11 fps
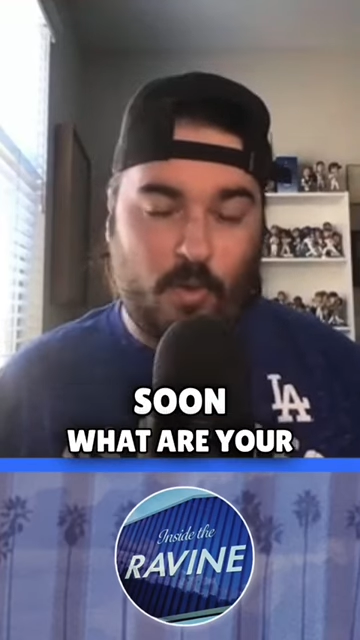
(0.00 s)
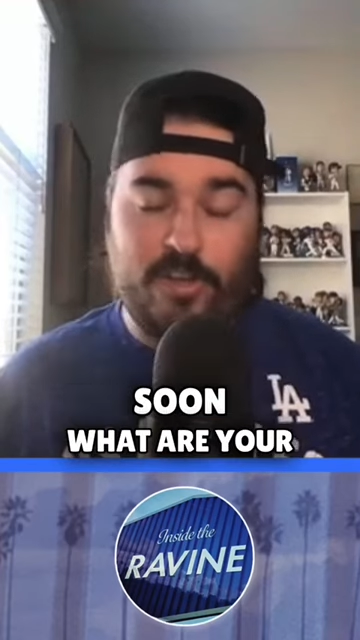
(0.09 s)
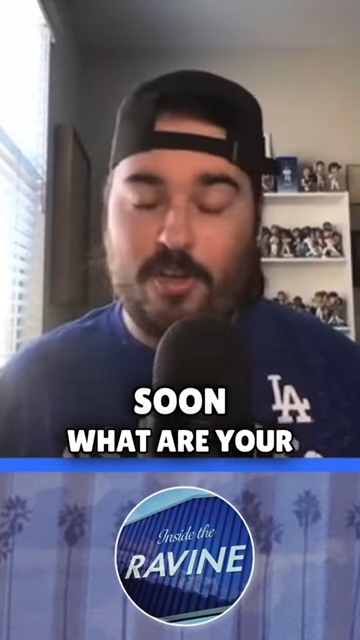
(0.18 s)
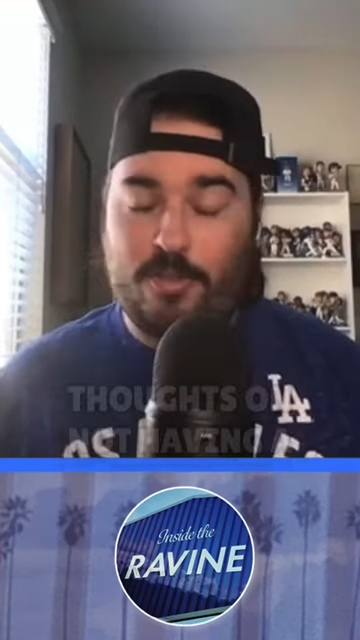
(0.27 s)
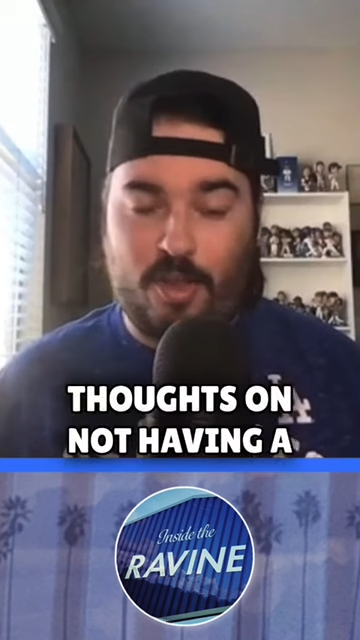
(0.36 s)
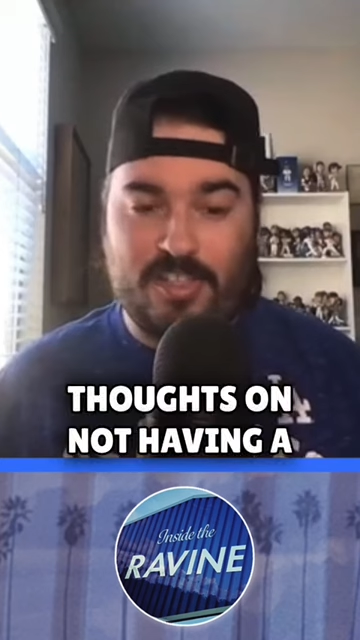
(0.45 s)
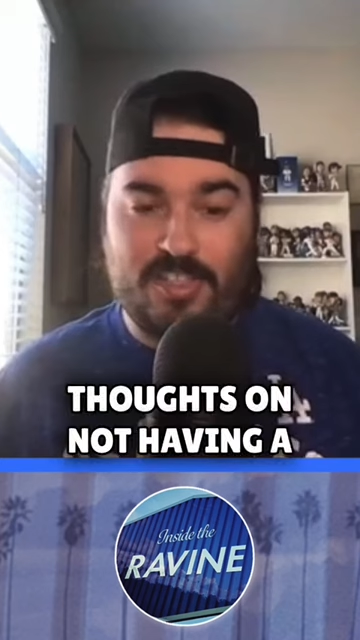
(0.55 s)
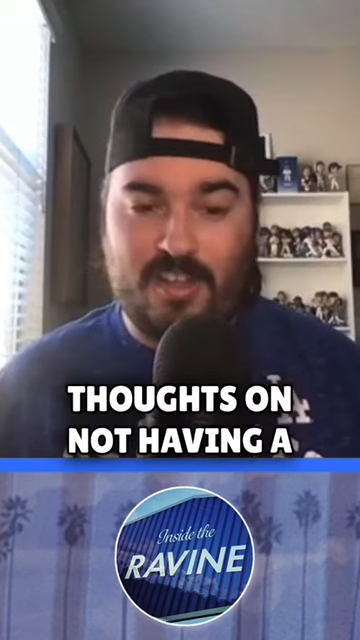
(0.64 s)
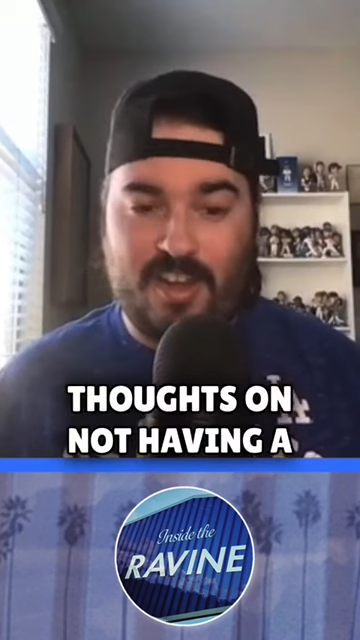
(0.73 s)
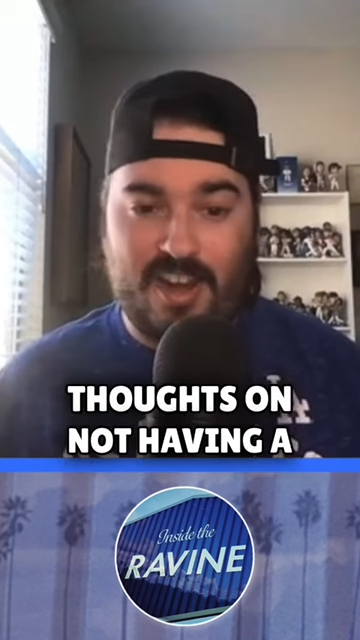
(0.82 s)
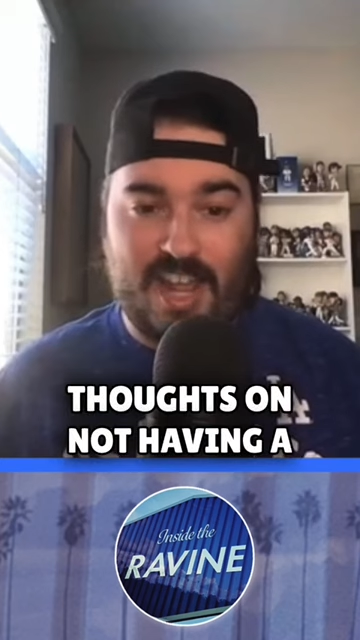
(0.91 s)
What are your
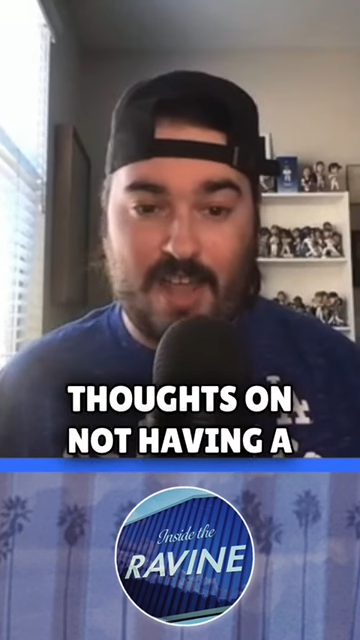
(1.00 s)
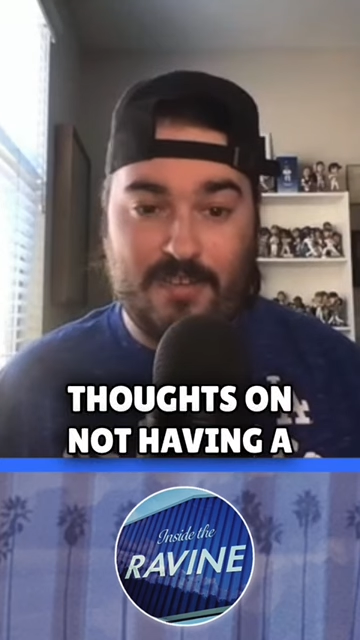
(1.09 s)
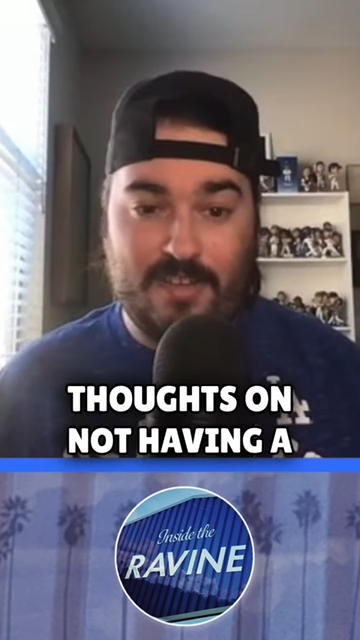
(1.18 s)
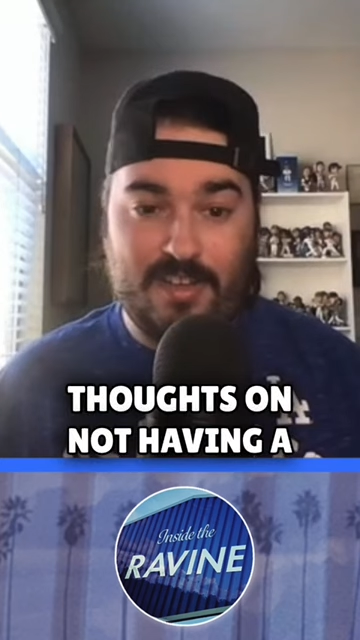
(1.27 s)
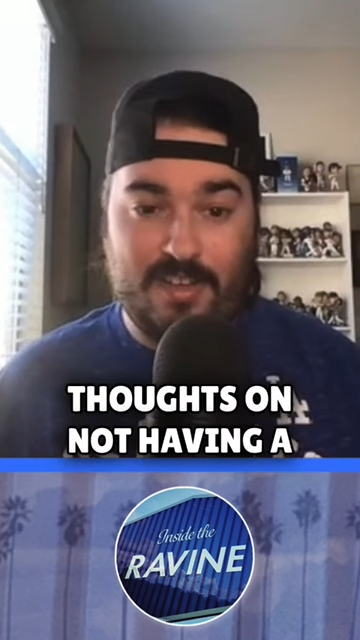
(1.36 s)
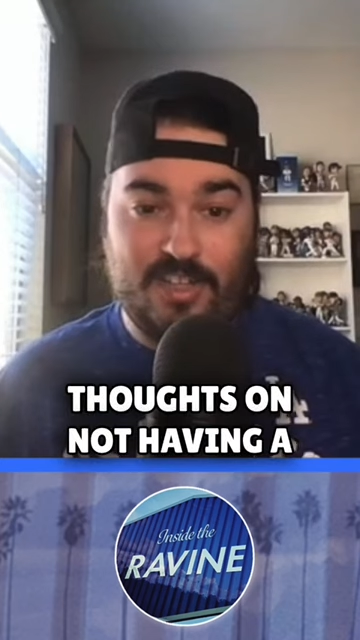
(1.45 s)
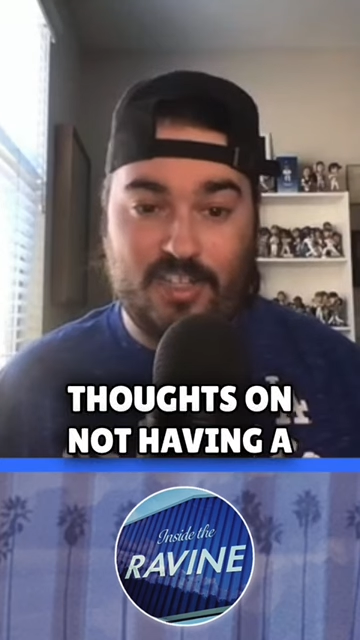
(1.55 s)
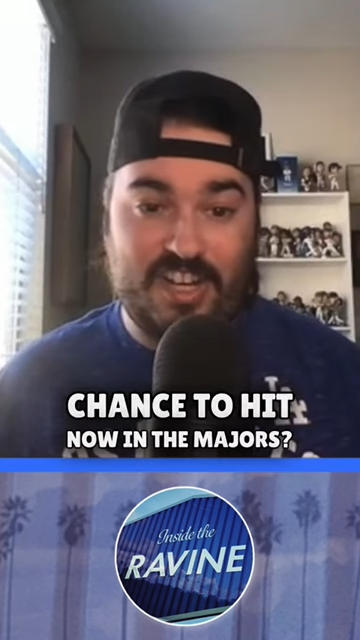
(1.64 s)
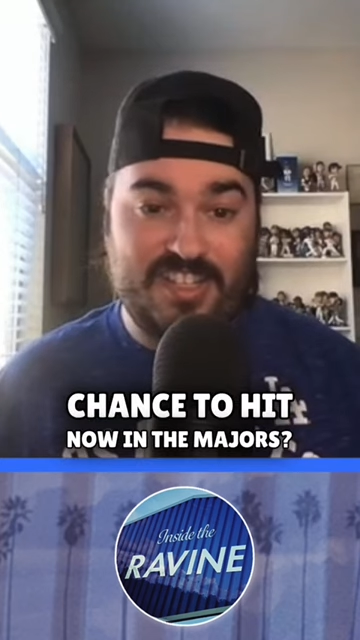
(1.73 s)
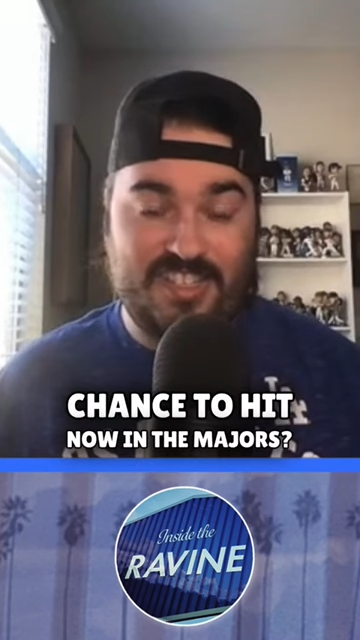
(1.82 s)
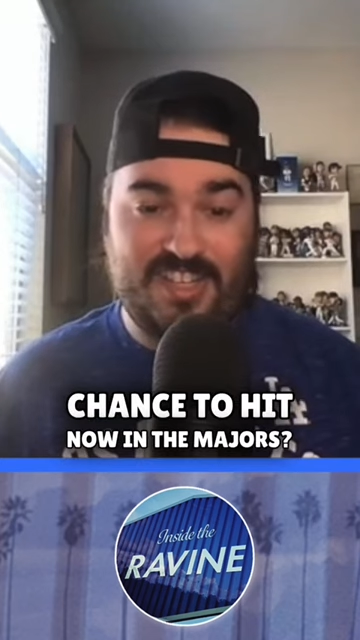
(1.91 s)
thoughts on not having a, a
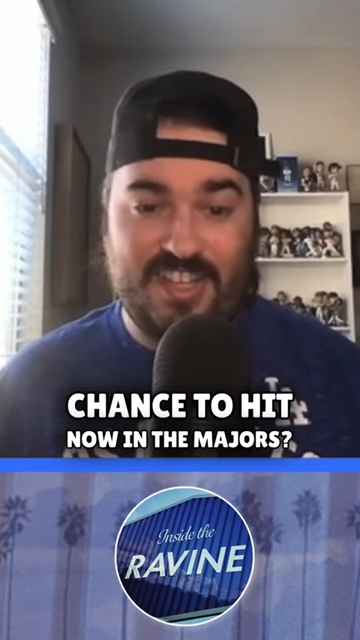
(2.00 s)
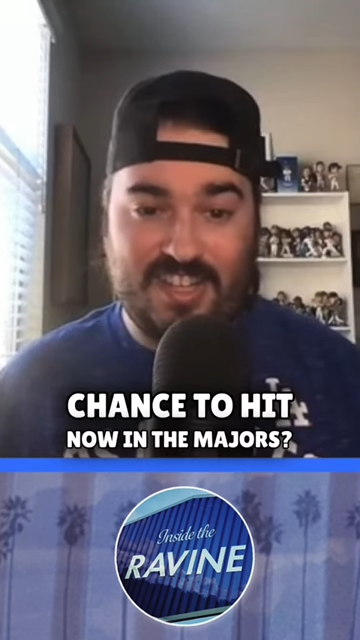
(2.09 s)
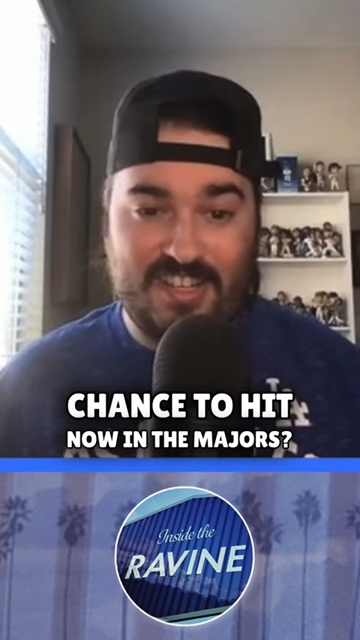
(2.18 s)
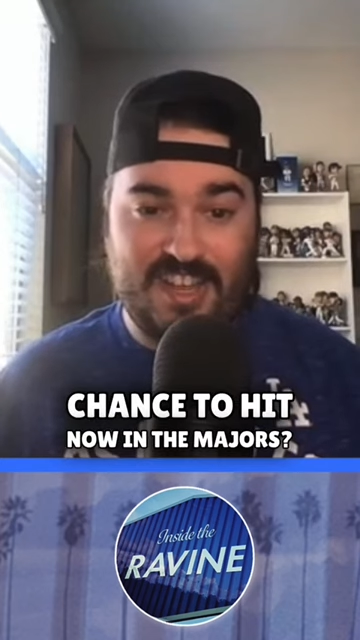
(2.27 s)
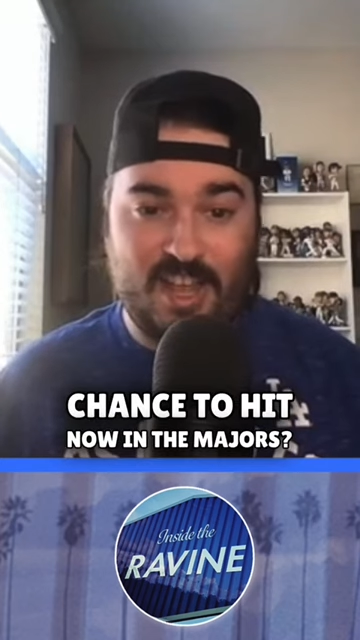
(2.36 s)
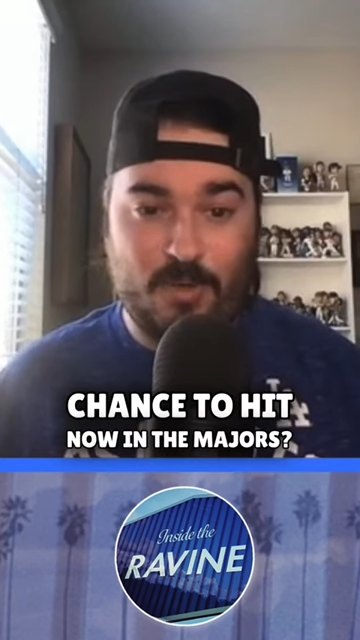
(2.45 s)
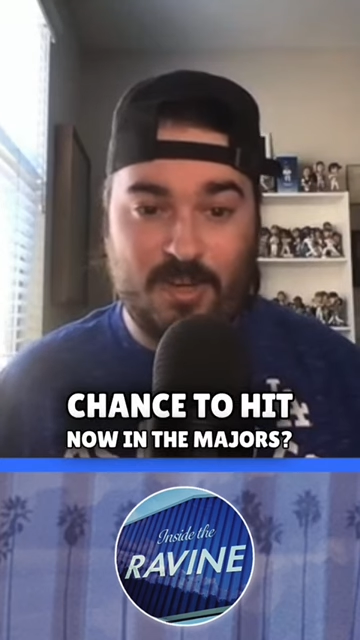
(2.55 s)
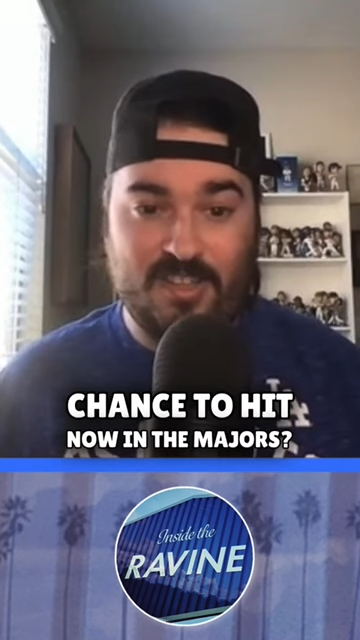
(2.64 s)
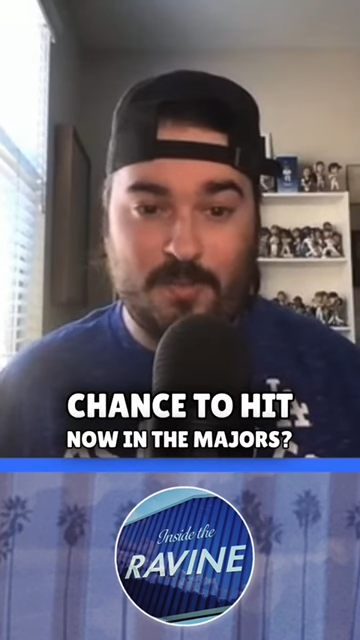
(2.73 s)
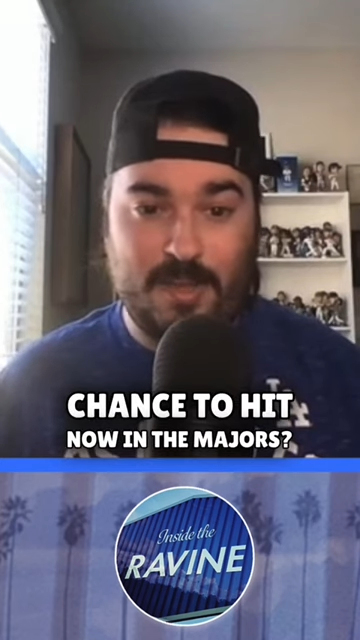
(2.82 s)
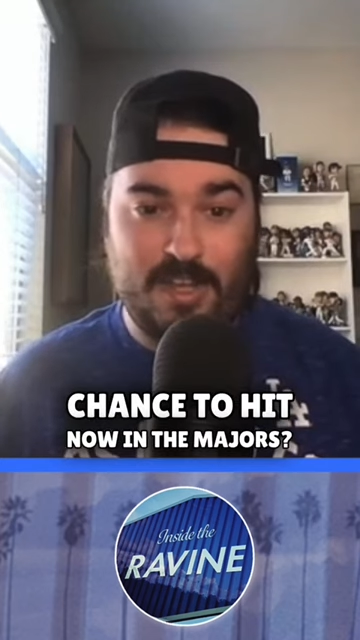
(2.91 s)
chance to hit now
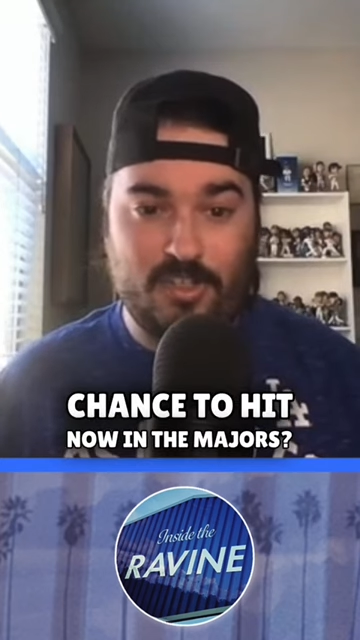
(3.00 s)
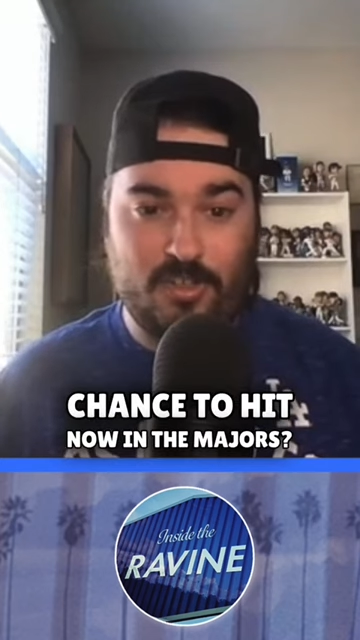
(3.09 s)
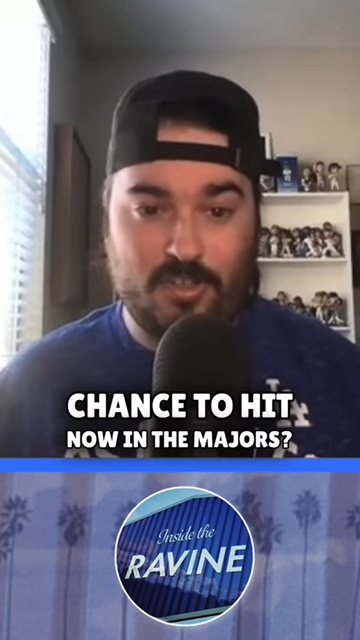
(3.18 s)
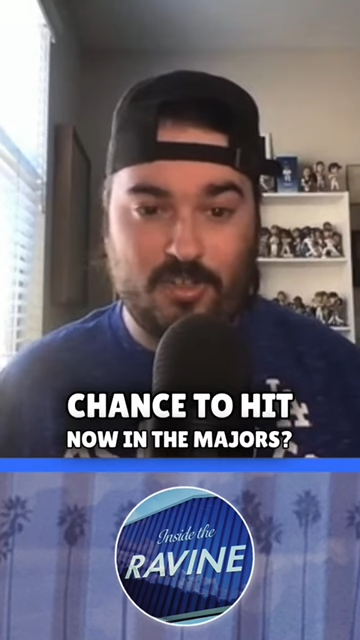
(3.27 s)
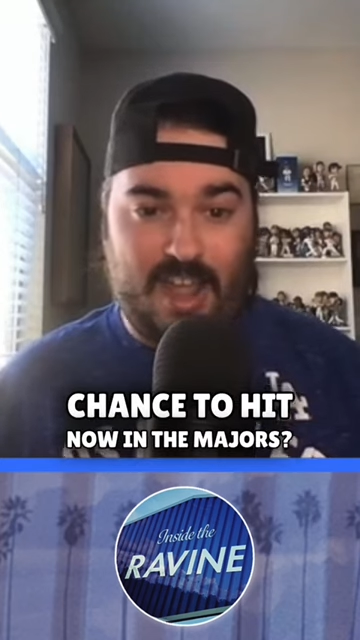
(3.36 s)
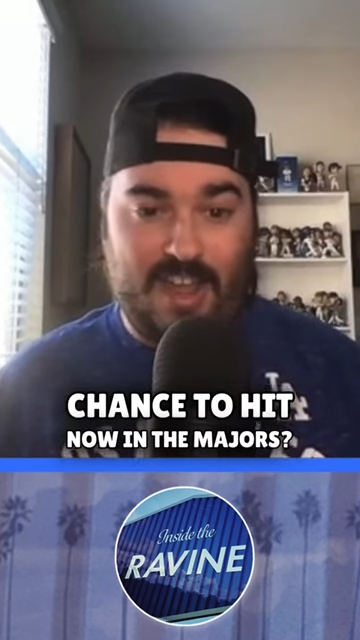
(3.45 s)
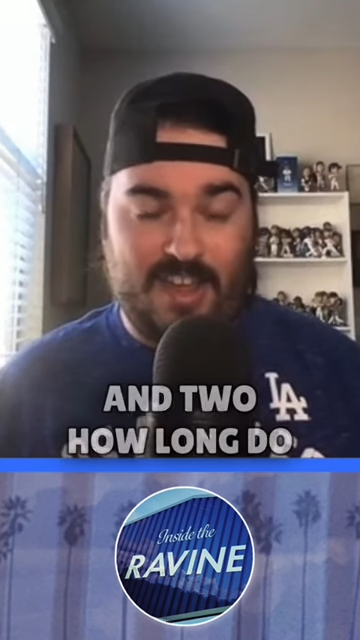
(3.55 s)
in the majors?